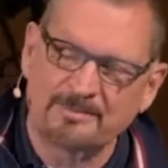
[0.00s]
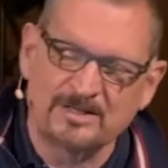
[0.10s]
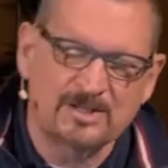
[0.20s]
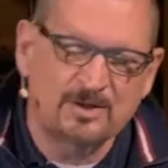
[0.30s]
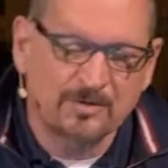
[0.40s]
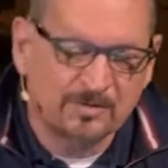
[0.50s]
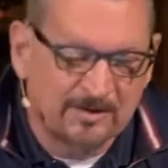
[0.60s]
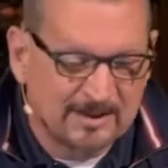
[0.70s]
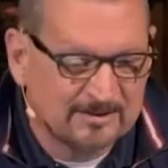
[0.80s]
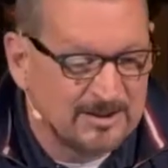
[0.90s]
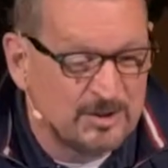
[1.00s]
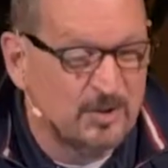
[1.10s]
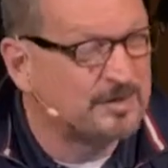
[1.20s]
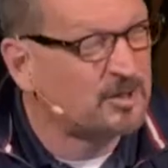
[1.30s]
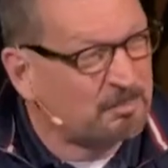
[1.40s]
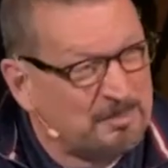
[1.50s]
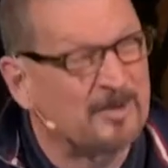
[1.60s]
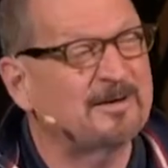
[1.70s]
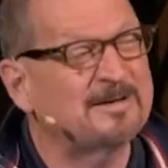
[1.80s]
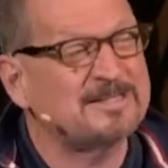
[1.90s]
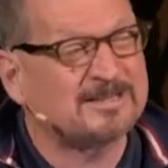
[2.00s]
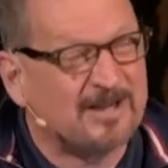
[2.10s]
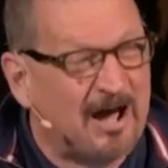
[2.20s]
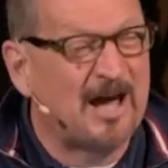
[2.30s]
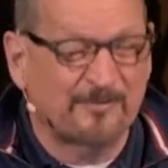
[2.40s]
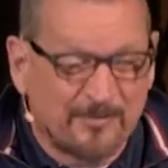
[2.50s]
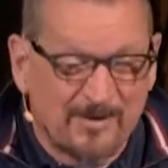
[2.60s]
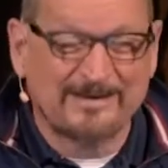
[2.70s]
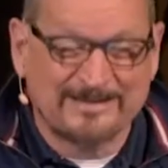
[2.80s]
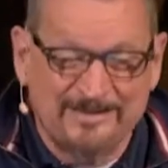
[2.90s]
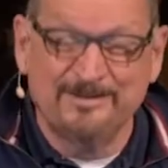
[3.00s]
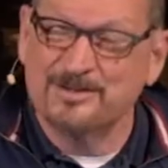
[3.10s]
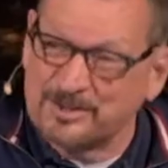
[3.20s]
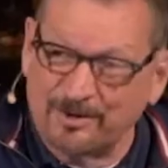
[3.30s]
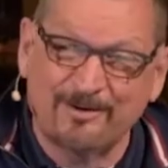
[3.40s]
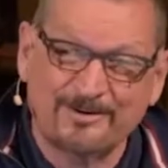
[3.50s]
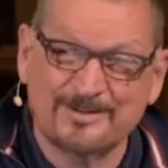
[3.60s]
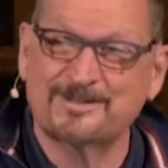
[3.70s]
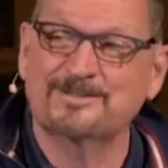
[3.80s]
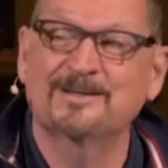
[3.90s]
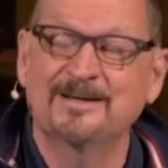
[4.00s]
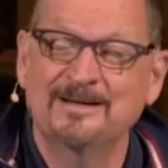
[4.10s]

I mean, do you think that you've experienced conflict in the church?